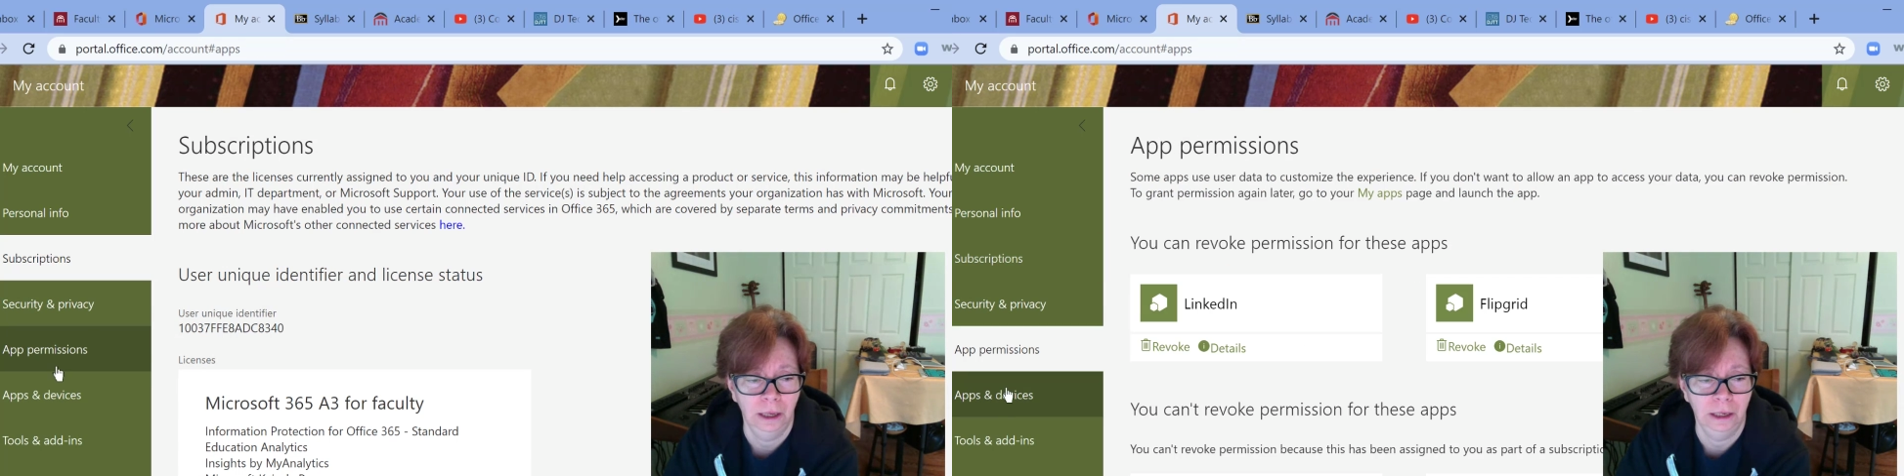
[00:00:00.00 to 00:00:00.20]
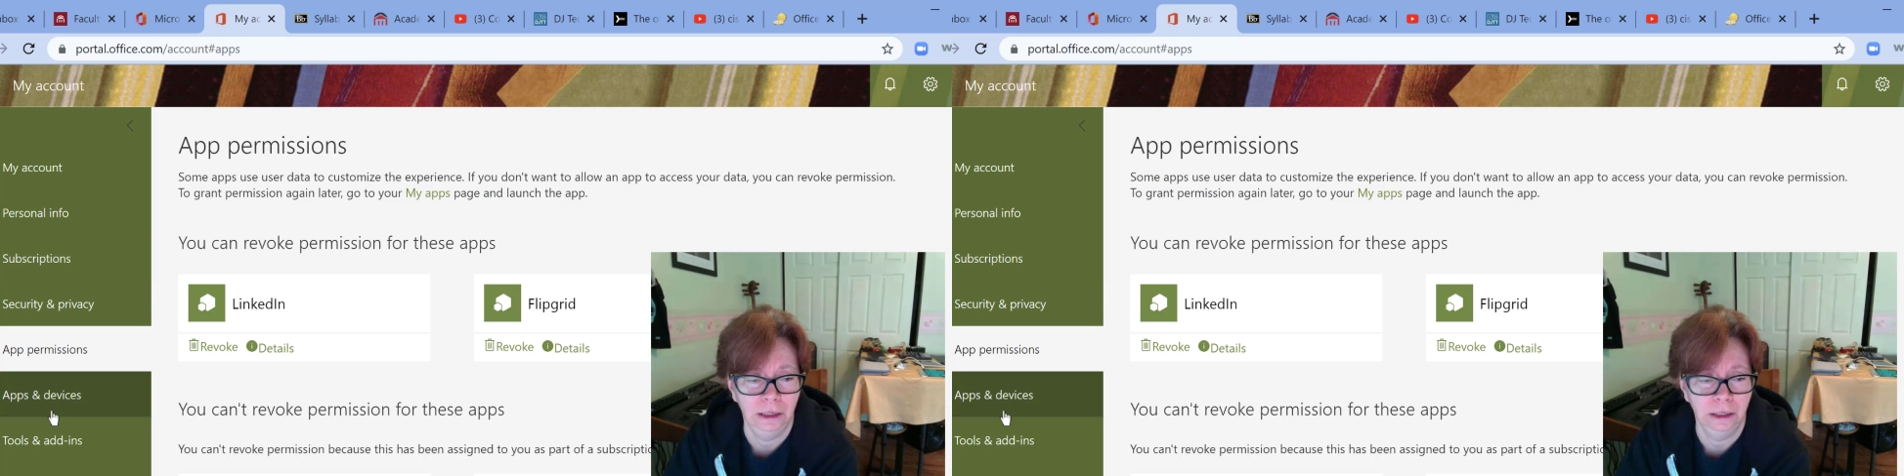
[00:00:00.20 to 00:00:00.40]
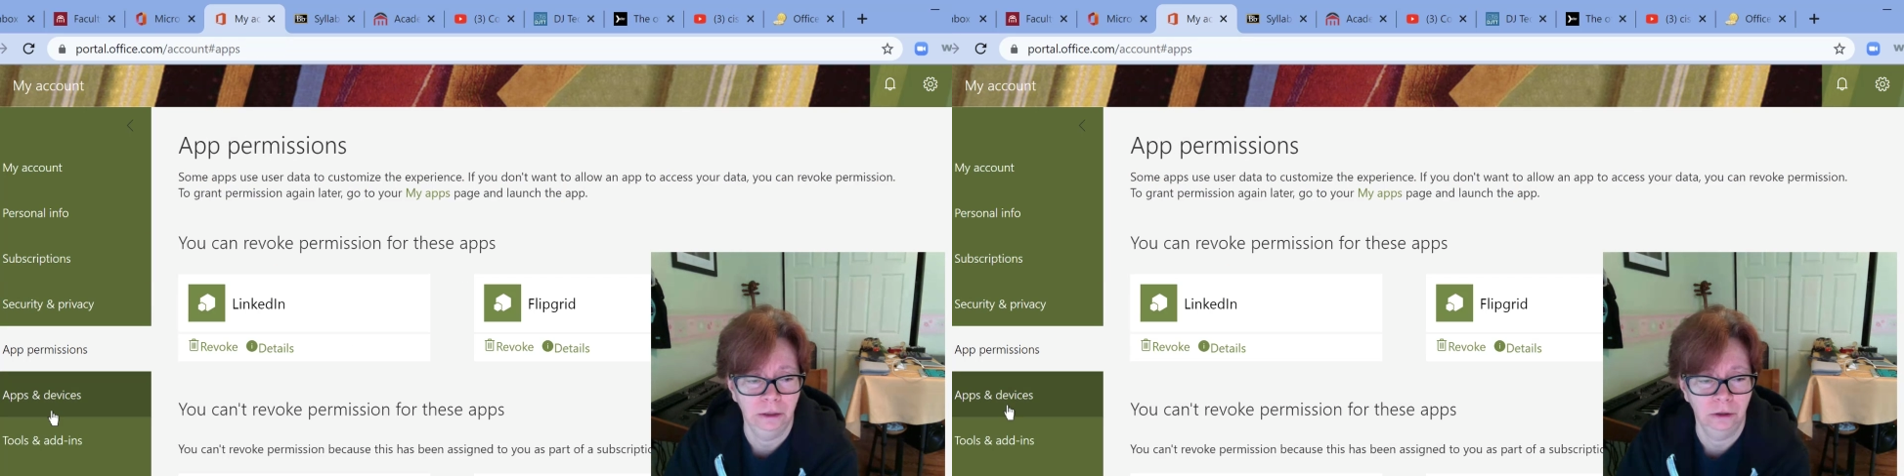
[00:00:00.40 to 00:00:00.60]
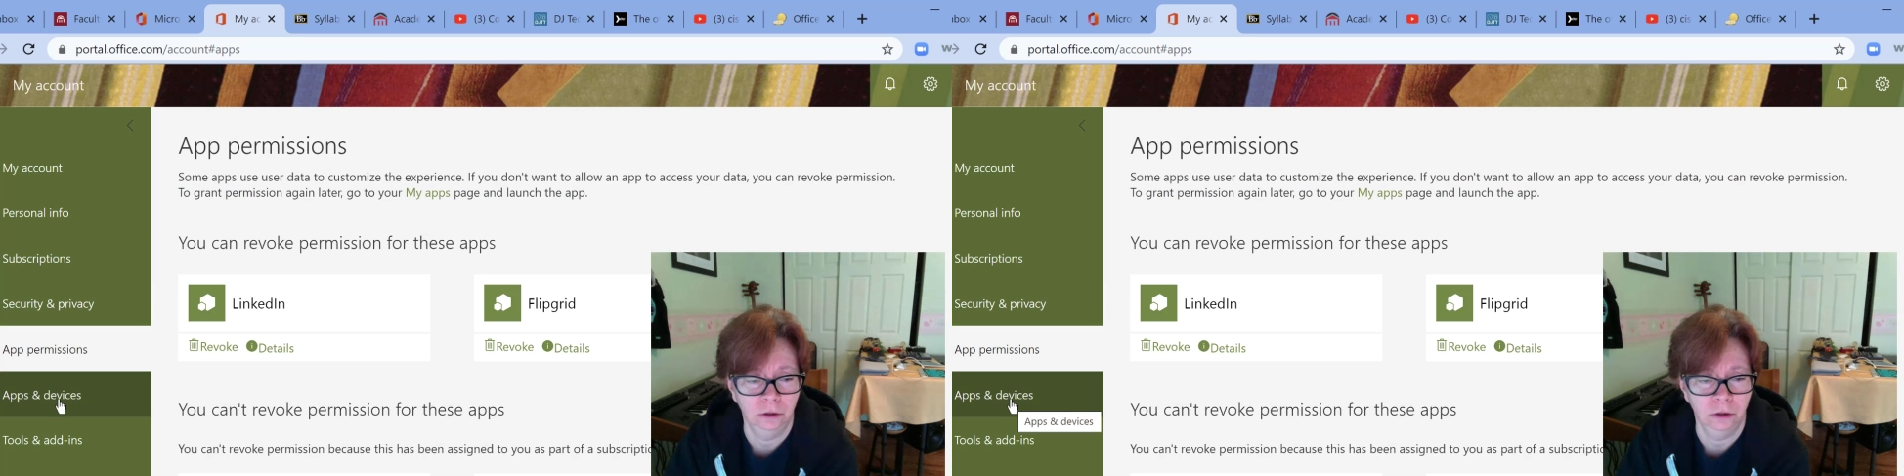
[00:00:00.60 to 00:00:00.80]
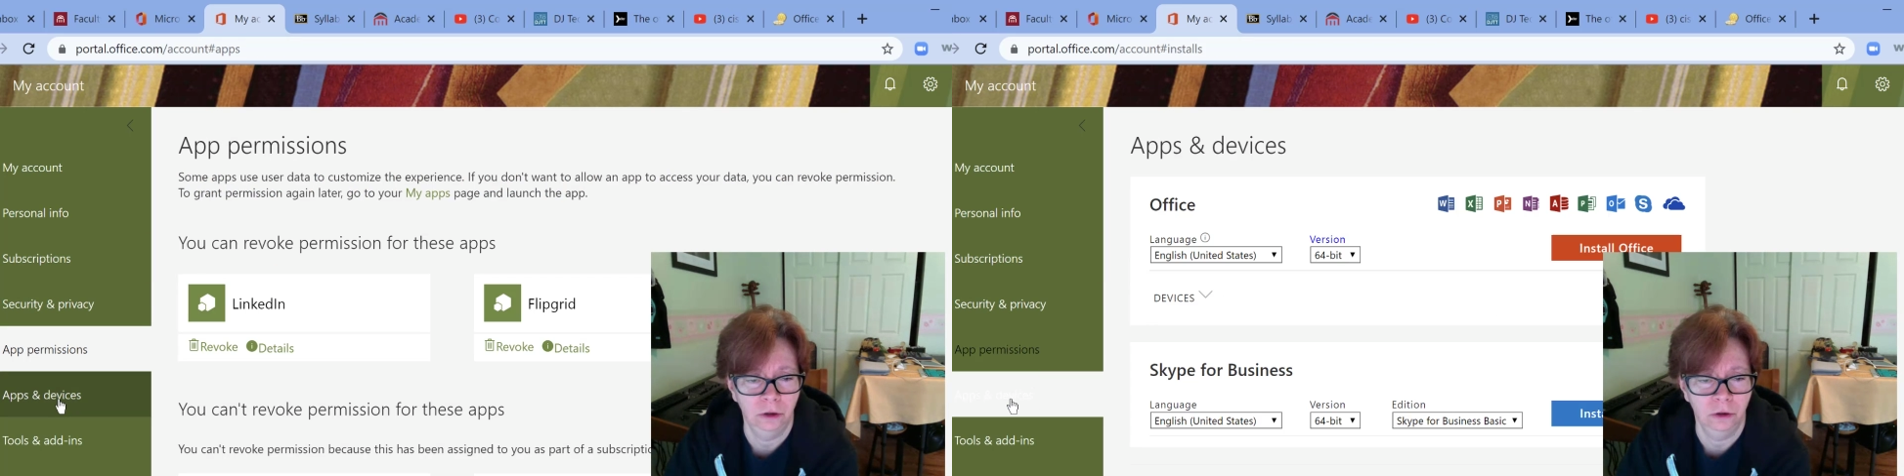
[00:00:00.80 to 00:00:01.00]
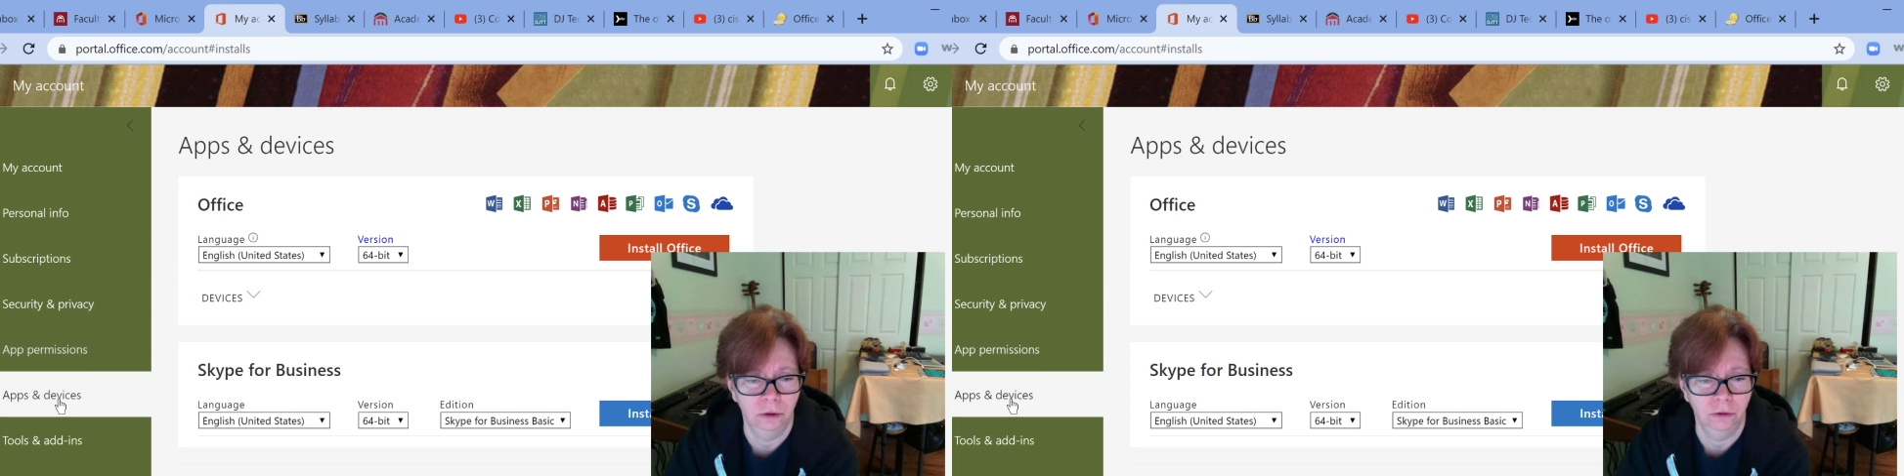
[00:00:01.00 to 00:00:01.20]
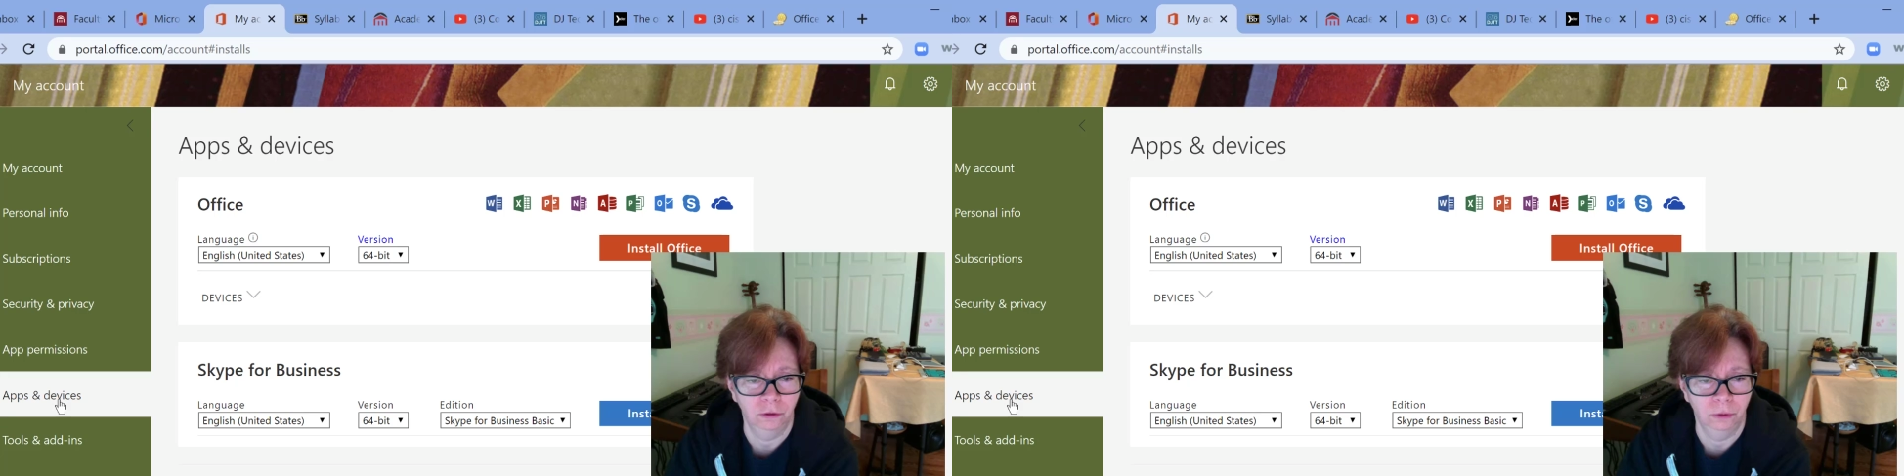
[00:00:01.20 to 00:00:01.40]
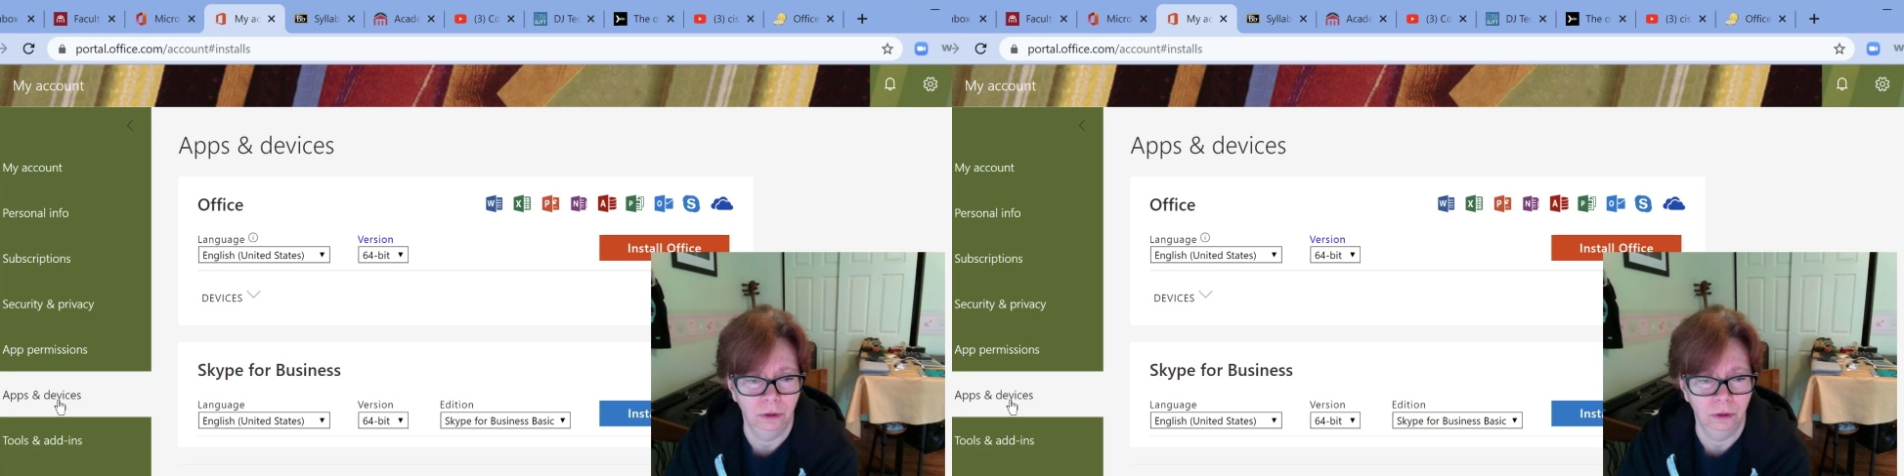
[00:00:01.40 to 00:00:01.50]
and a few